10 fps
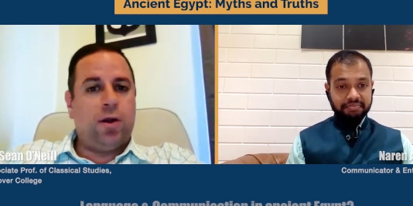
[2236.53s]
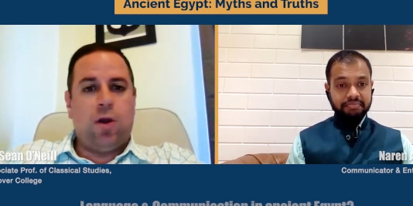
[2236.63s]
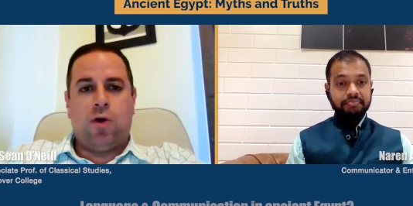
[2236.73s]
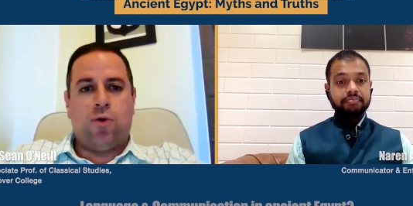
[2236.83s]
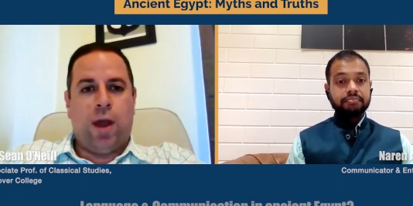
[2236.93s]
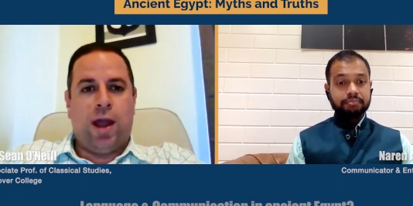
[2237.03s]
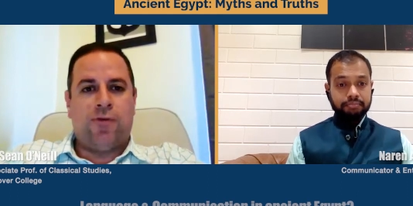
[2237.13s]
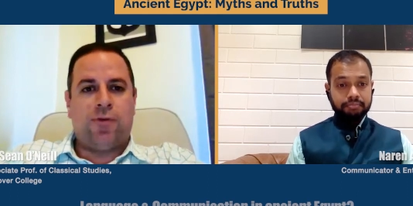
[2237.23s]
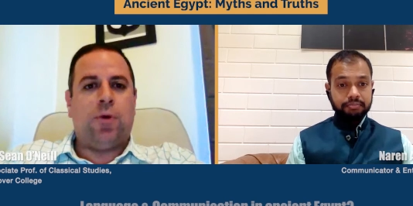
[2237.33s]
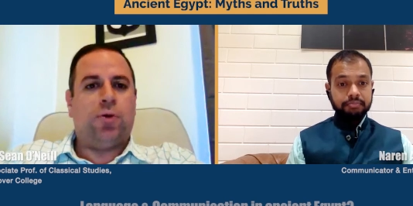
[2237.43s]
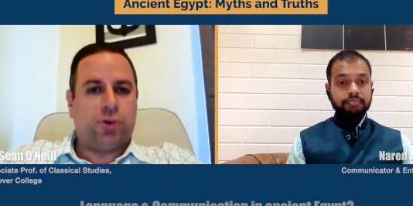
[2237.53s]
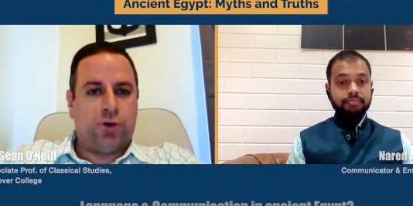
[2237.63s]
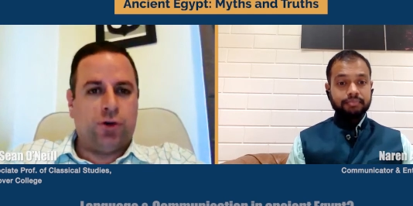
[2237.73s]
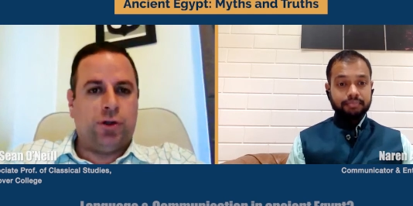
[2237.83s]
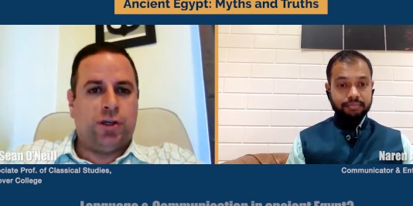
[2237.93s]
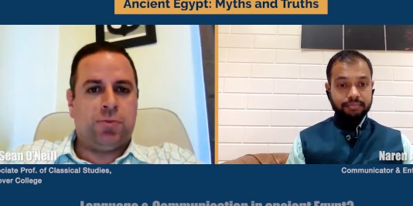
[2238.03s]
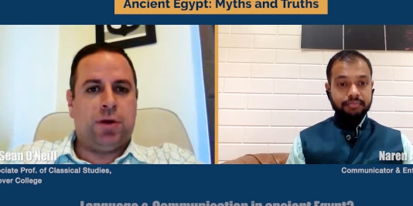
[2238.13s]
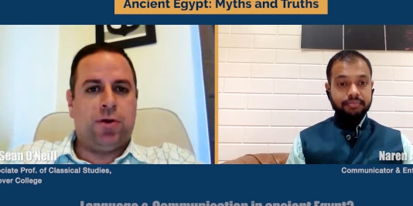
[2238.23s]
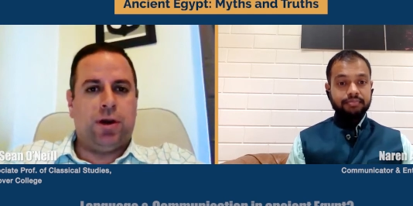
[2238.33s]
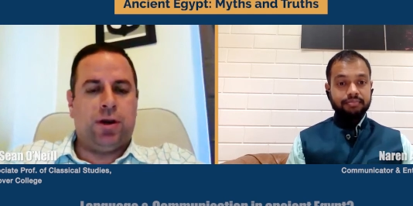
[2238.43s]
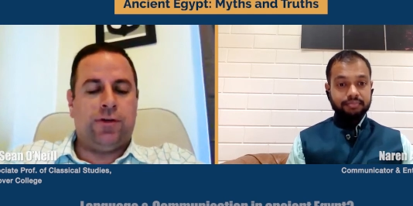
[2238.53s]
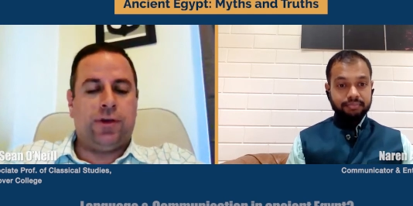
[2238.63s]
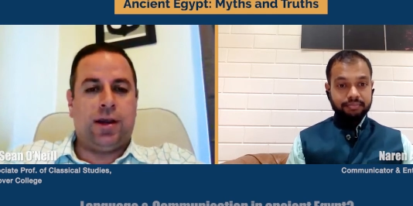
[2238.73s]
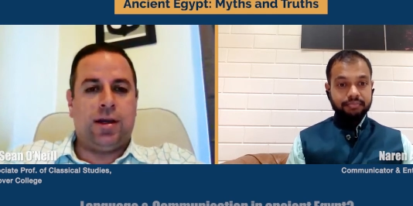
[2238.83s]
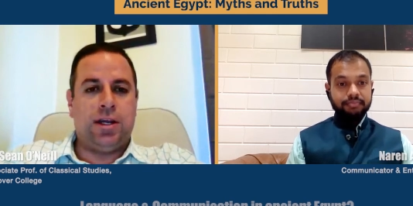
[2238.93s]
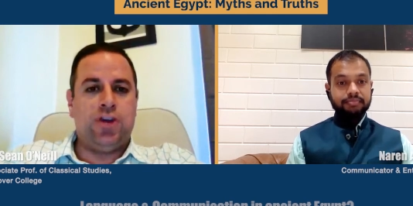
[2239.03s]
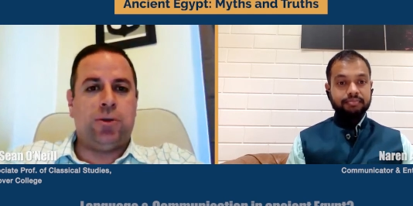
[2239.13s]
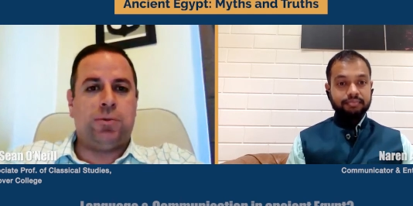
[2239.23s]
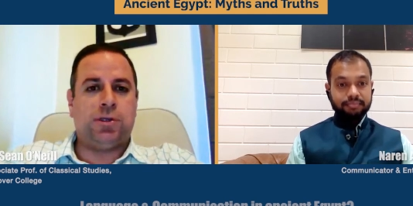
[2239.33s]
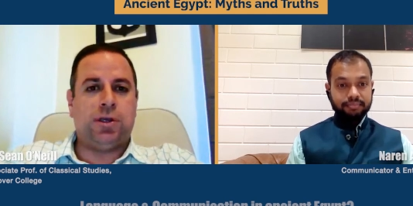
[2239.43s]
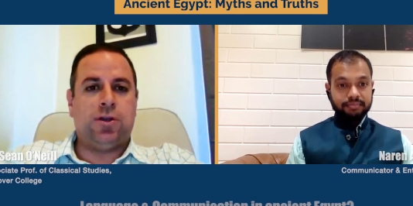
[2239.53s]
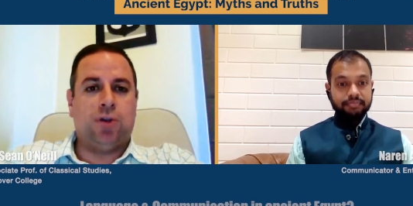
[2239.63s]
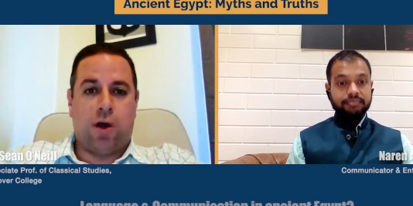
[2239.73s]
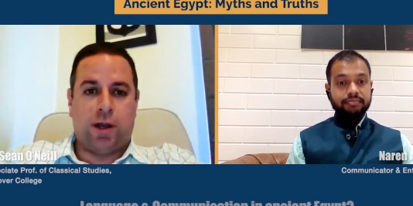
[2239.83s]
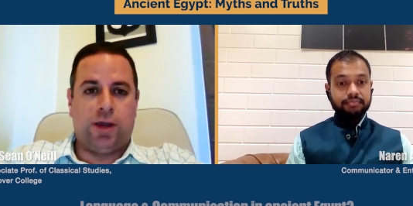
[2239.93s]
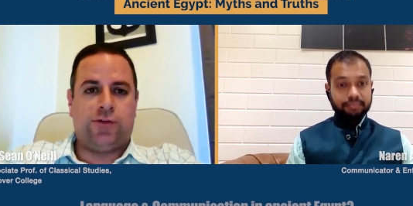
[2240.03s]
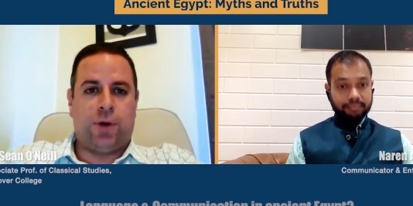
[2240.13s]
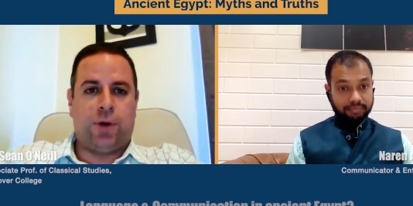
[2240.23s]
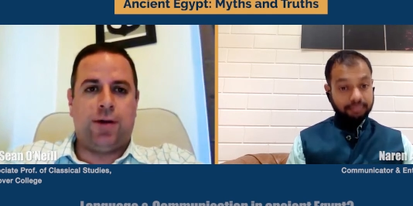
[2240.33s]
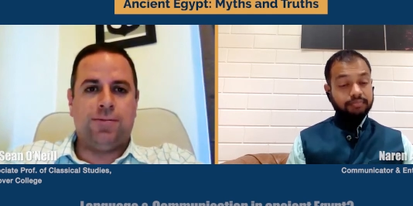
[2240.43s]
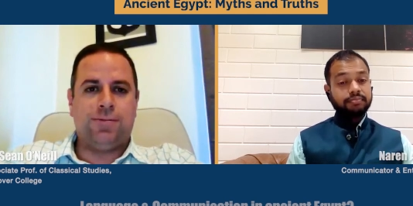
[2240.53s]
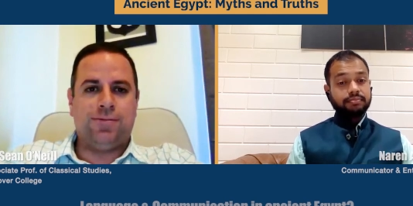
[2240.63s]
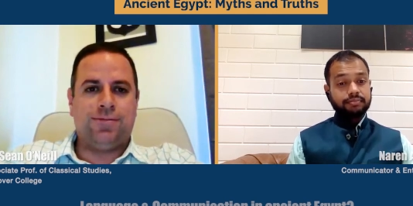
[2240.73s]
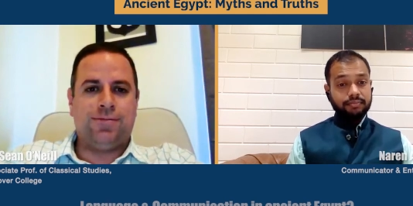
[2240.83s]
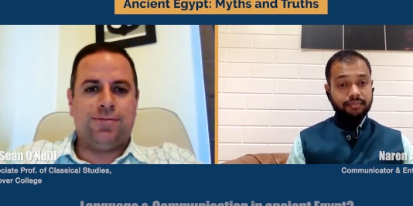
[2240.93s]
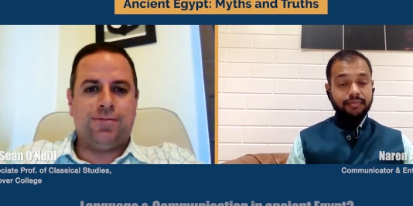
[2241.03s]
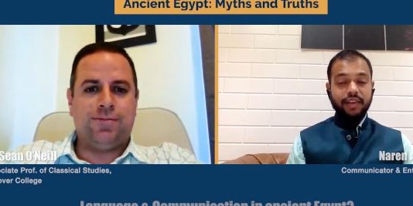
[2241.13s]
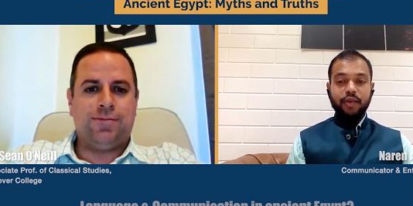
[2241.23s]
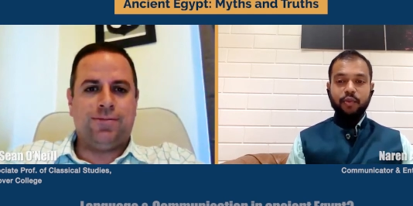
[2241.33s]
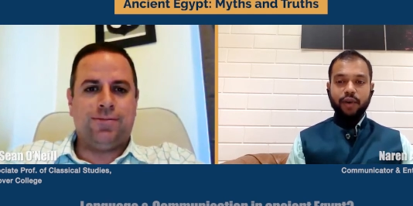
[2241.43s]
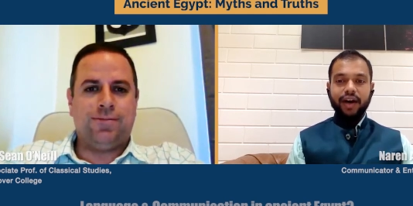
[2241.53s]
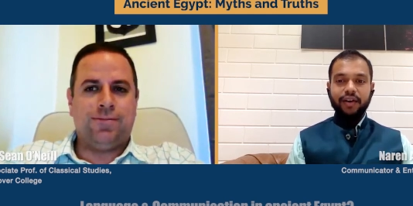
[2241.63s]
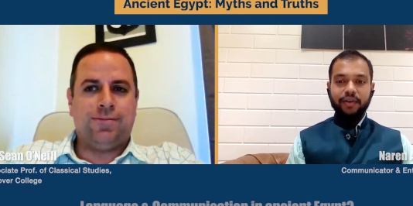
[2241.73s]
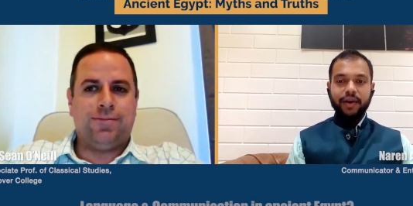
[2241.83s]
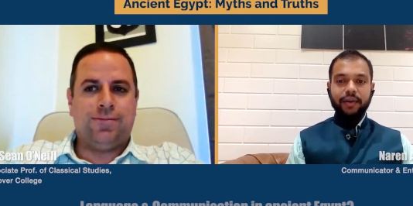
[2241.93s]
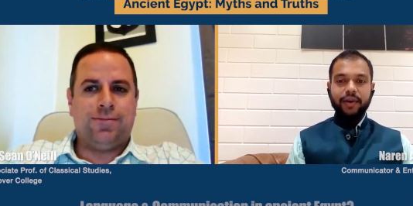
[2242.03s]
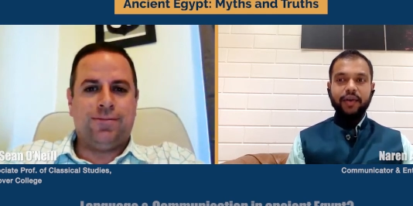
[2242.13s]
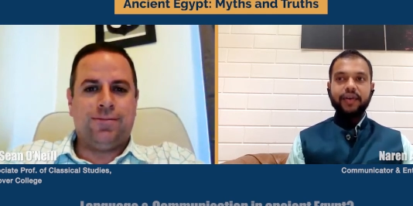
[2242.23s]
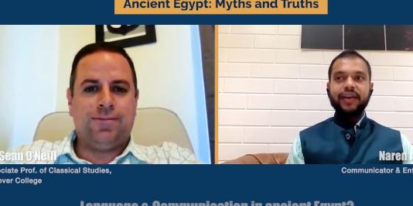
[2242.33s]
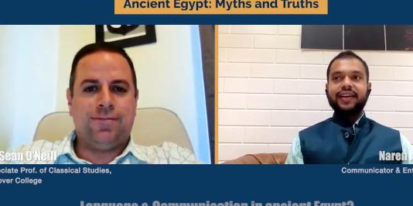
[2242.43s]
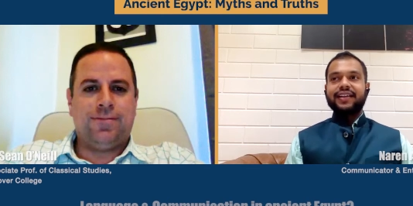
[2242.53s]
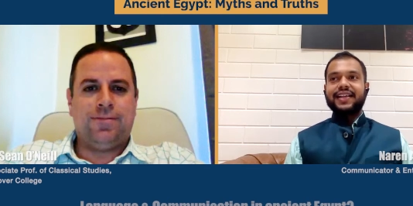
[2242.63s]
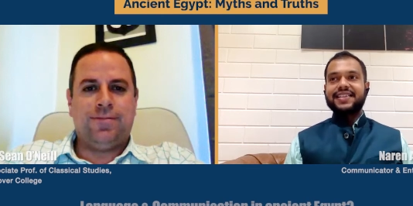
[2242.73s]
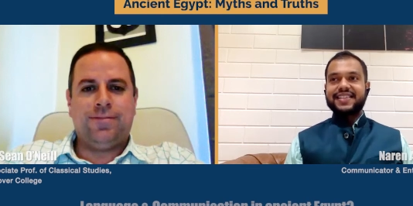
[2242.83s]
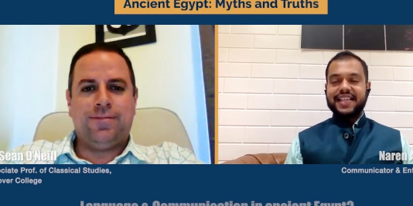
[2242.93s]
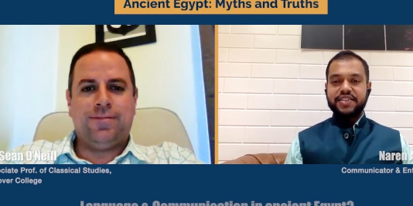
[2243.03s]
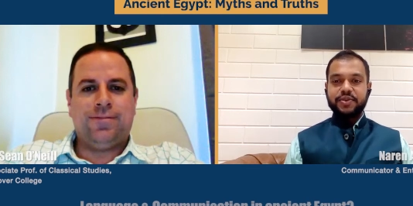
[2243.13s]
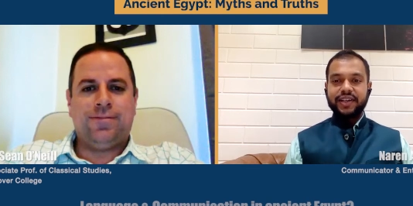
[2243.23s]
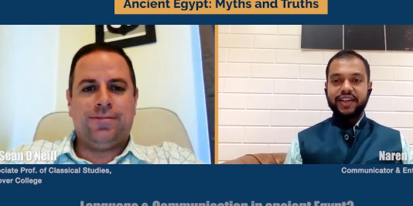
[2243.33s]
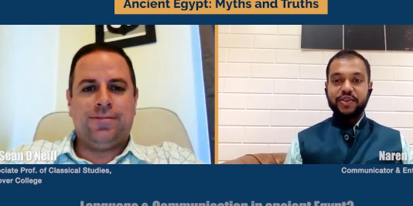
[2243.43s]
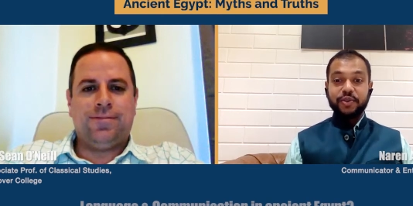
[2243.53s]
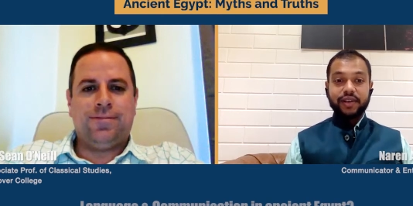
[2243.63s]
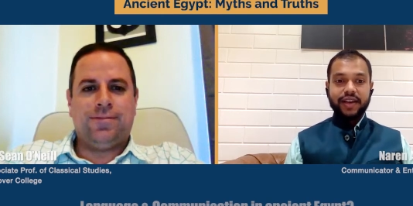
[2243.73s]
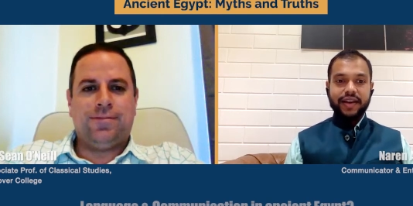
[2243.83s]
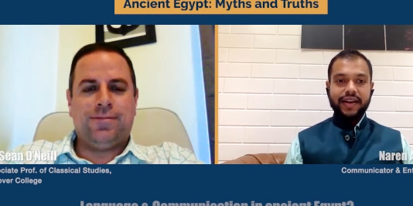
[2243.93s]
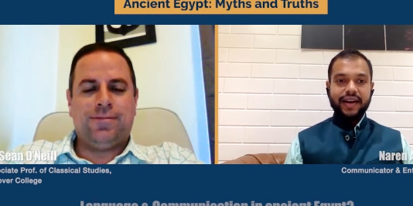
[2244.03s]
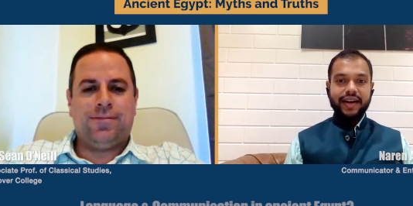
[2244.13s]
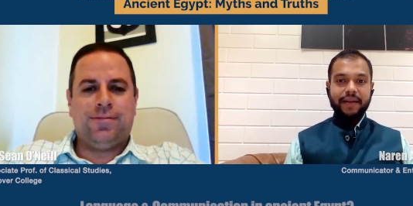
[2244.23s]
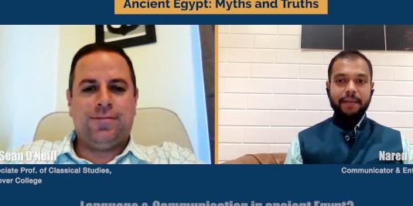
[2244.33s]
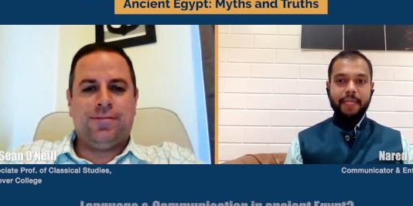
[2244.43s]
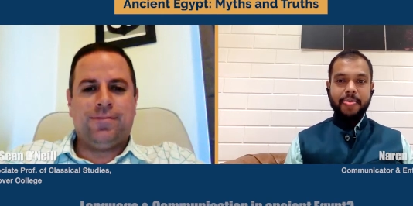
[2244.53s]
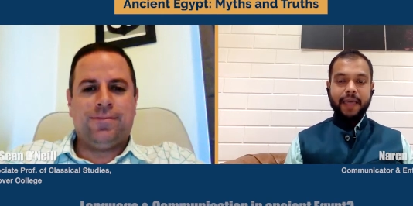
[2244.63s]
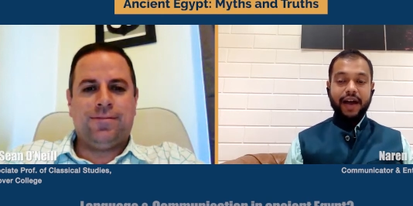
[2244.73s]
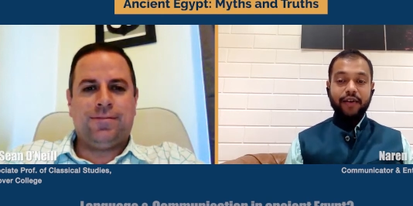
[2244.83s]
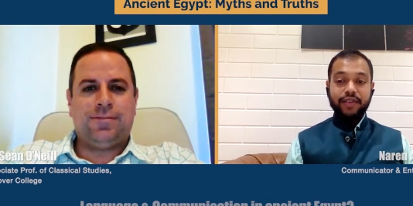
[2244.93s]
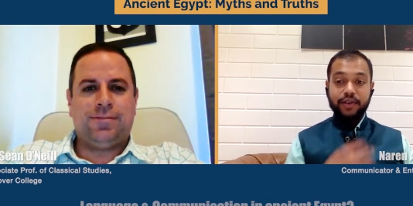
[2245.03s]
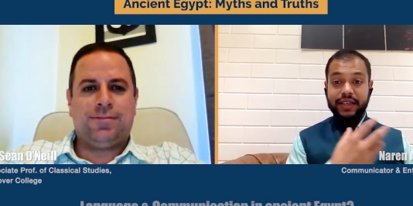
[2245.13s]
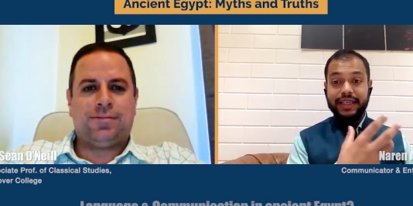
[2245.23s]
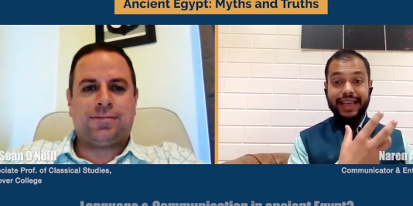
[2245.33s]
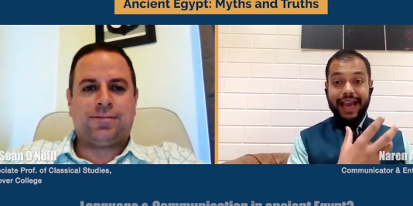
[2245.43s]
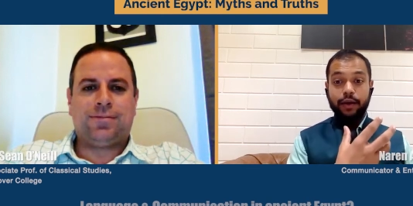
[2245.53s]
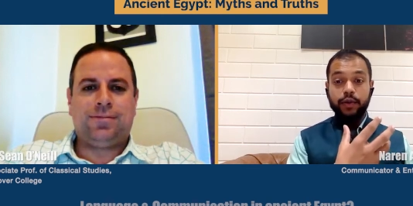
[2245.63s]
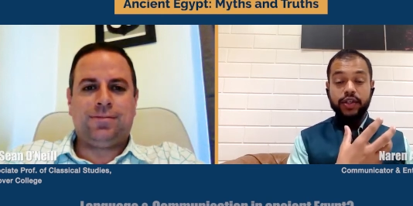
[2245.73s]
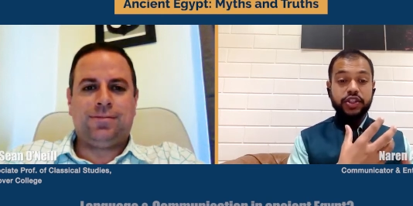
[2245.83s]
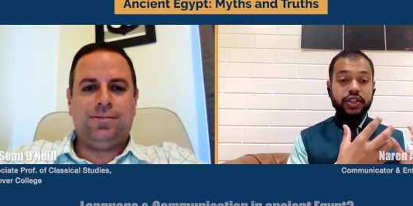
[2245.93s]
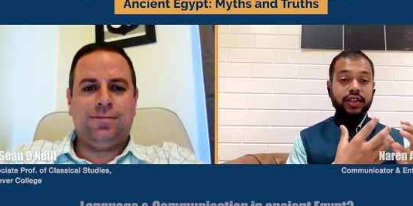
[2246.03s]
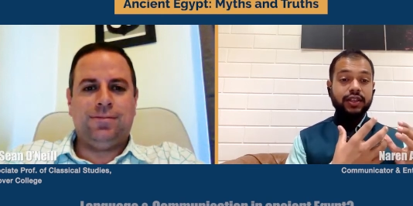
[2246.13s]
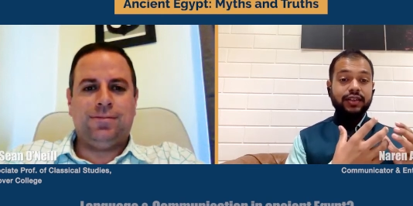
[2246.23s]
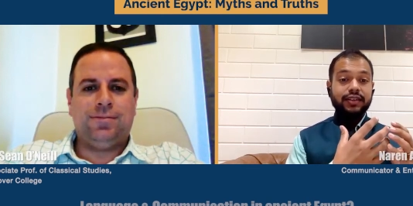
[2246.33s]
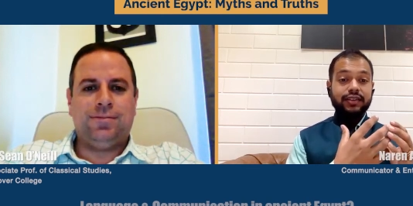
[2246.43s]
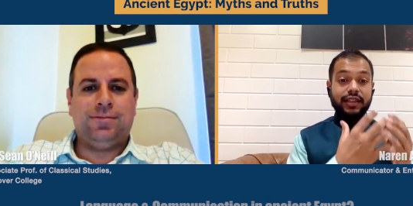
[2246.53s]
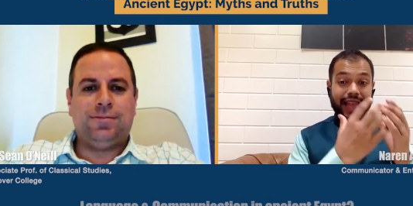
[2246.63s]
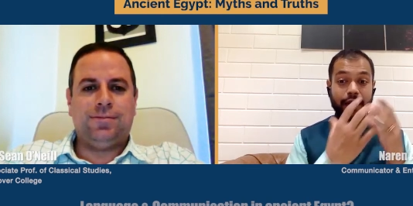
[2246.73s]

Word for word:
Speaker 1: a long way from those earliest periods in Egypt's long history.
Speaker 2: Wow, wow, wow. That's that's really cool. And uh, how the written language, the